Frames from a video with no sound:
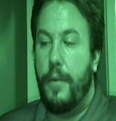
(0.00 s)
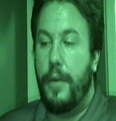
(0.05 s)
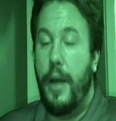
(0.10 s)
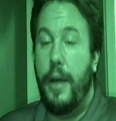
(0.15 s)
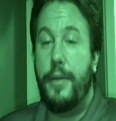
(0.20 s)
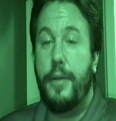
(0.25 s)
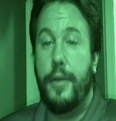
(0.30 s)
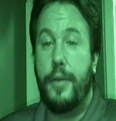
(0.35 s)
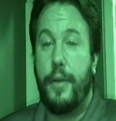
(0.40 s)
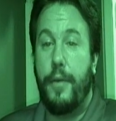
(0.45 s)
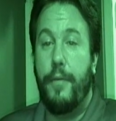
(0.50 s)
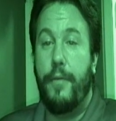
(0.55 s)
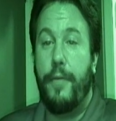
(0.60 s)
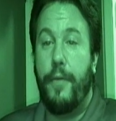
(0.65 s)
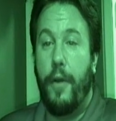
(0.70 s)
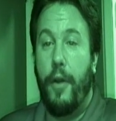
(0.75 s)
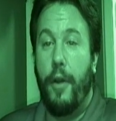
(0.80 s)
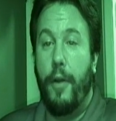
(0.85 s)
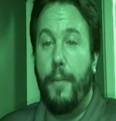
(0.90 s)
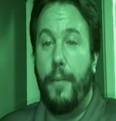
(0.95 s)
that just
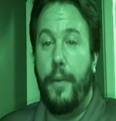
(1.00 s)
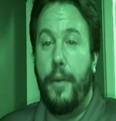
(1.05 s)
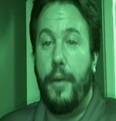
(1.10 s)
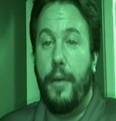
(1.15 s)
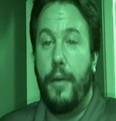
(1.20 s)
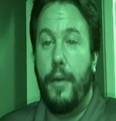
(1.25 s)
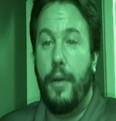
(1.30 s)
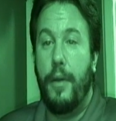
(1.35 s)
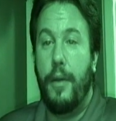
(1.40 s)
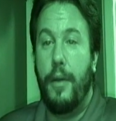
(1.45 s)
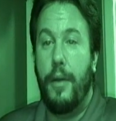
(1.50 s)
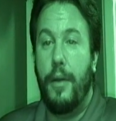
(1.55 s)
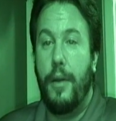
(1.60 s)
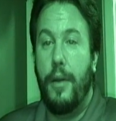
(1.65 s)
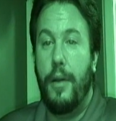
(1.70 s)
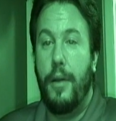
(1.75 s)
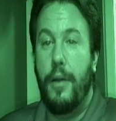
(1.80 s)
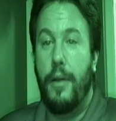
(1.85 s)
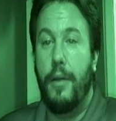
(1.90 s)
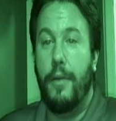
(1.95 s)
confirmed
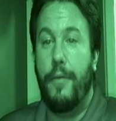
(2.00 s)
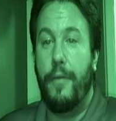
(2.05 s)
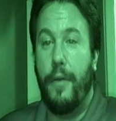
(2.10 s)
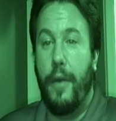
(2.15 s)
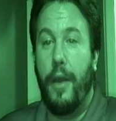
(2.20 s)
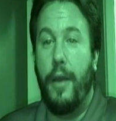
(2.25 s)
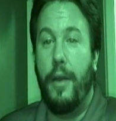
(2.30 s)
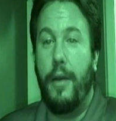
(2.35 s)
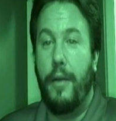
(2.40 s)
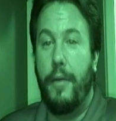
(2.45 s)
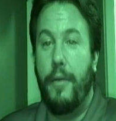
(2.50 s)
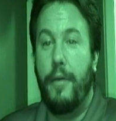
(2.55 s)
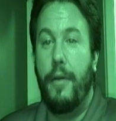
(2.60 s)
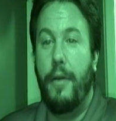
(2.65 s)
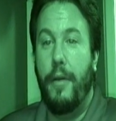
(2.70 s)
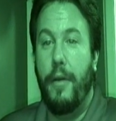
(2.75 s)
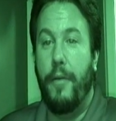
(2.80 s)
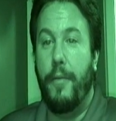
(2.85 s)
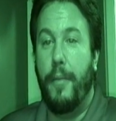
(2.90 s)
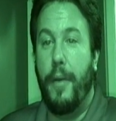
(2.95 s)
the fate
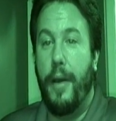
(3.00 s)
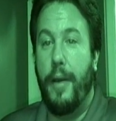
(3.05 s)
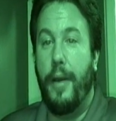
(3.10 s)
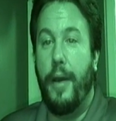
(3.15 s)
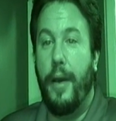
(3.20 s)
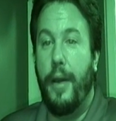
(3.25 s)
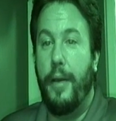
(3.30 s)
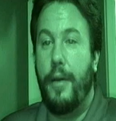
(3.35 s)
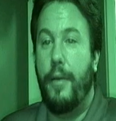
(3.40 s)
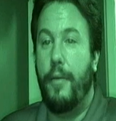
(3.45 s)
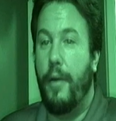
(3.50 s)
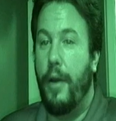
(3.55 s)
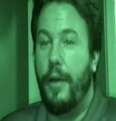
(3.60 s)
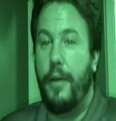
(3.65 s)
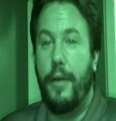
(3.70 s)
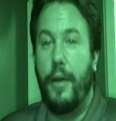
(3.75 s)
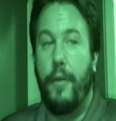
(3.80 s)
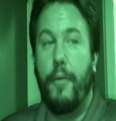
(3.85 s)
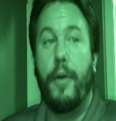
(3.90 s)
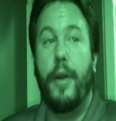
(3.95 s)
of my night
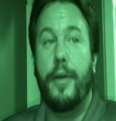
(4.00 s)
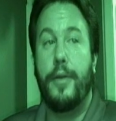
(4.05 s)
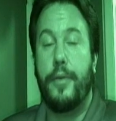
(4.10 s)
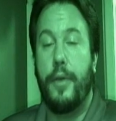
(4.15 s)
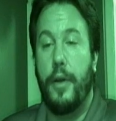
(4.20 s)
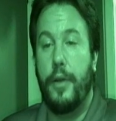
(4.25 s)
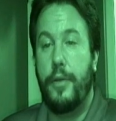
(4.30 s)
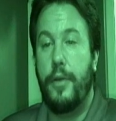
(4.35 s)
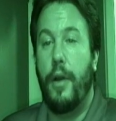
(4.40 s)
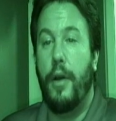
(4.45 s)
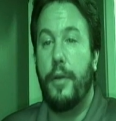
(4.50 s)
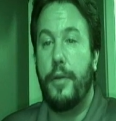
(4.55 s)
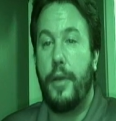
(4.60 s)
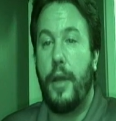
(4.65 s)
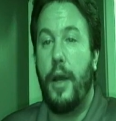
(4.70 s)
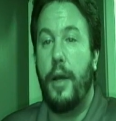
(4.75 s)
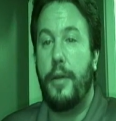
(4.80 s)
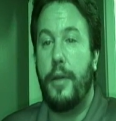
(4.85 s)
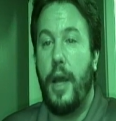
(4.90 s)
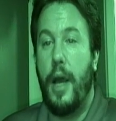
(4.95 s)
right there when I saw Charles
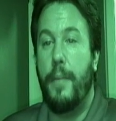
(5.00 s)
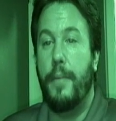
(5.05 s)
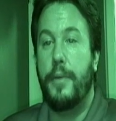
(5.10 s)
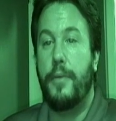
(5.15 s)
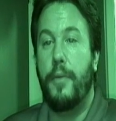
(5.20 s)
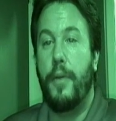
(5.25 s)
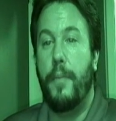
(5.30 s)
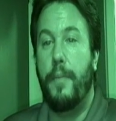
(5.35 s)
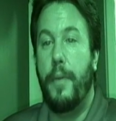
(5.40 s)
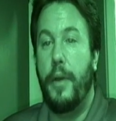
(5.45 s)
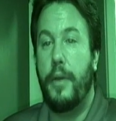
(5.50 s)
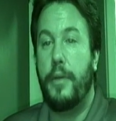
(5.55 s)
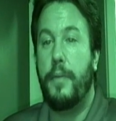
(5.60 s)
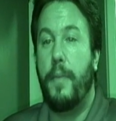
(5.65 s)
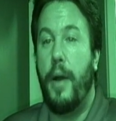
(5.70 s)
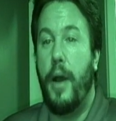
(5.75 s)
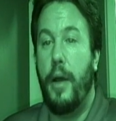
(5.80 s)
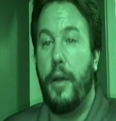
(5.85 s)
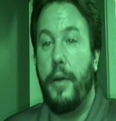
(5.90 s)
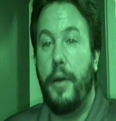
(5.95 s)
Scott Thomas with a big
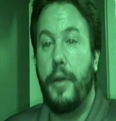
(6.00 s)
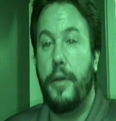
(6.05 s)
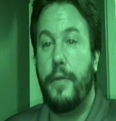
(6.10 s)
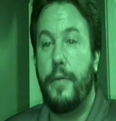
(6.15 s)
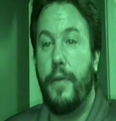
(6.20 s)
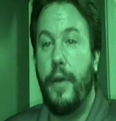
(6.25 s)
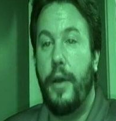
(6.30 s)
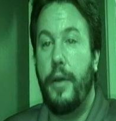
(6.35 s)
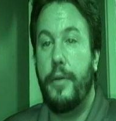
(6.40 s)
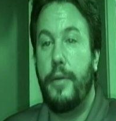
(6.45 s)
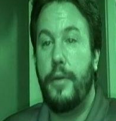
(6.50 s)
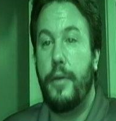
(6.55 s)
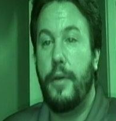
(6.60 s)
smile on his face.